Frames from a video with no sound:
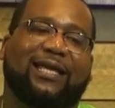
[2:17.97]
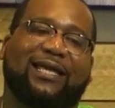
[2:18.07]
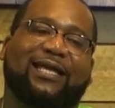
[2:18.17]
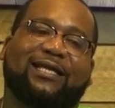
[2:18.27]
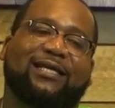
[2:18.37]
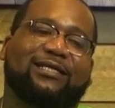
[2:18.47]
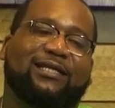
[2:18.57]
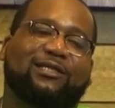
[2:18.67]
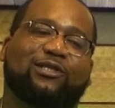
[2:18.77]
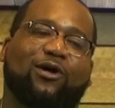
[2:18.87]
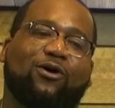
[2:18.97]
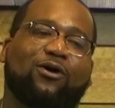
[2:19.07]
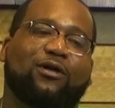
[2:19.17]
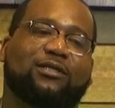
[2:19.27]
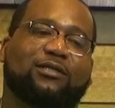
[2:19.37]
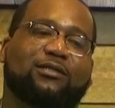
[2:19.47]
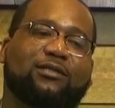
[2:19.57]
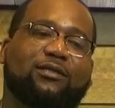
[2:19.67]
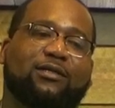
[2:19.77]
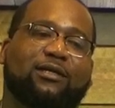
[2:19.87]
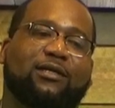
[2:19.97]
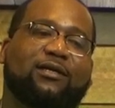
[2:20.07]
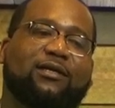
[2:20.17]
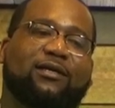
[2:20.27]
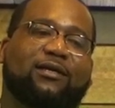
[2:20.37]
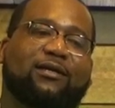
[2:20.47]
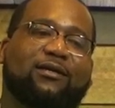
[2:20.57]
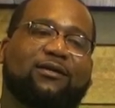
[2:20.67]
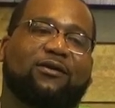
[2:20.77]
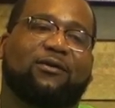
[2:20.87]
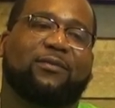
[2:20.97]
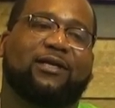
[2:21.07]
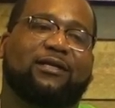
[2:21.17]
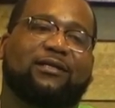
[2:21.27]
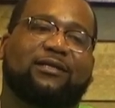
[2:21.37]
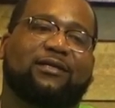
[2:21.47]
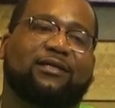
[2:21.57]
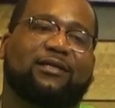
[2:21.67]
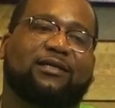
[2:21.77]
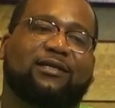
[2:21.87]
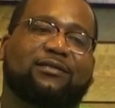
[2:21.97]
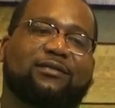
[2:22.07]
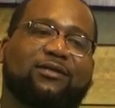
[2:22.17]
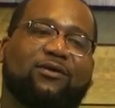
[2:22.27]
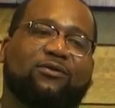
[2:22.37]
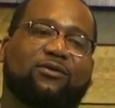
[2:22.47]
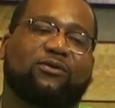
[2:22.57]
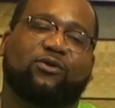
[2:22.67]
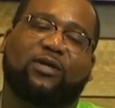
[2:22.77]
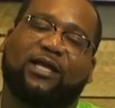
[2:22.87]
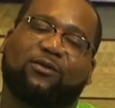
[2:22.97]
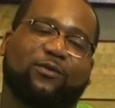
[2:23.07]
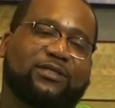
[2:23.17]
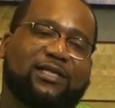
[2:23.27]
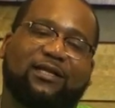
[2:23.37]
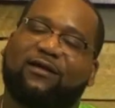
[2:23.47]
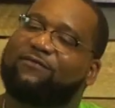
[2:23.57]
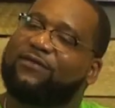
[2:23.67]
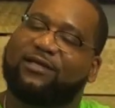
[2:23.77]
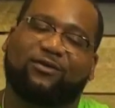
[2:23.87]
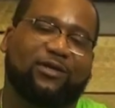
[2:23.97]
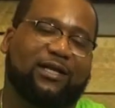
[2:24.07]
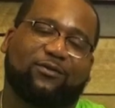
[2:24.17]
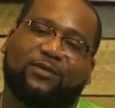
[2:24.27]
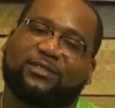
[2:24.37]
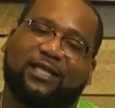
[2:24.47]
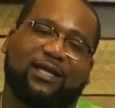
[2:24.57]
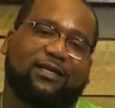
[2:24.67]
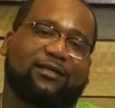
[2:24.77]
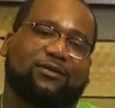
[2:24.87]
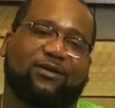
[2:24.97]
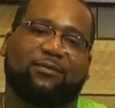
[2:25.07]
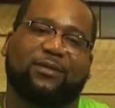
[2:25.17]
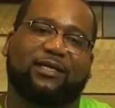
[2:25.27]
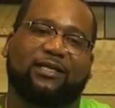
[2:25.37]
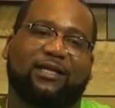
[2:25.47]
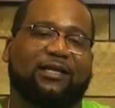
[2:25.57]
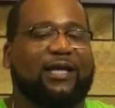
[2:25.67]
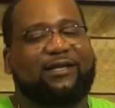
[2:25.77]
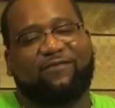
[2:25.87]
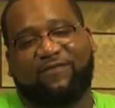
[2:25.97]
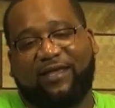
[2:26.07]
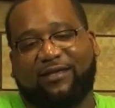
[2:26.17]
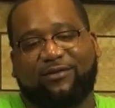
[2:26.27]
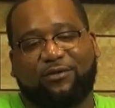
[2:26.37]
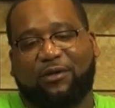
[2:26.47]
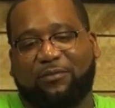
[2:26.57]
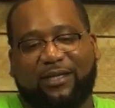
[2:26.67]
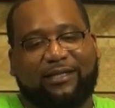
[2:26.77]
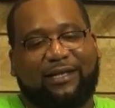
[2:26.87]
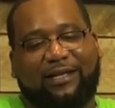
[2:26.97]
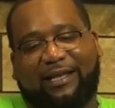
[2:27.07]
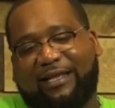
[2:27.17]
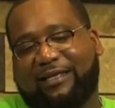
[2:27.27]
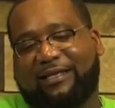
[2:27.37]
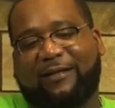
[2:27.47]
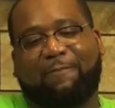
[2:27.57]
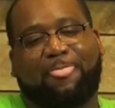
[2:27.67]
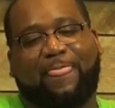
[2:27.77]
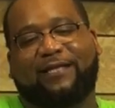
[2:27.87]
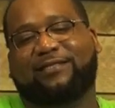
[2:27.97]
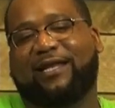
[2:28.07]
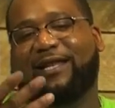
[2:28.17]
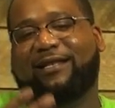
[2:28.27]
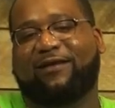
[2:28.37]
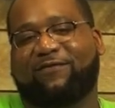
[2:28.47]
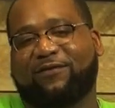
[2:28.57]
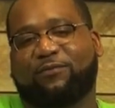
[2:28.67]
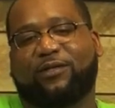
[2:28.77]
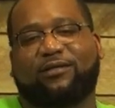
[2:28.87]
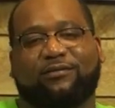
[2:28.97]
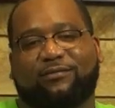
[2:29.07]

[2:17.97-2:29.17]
it, it, it's hard to, you know, I mean, it, you know, you, you got the ones that love it, and you got the ones that hate. You know what I mean? And then you got the fake. You know what I mean? They mm-hmm. like they say they love it, but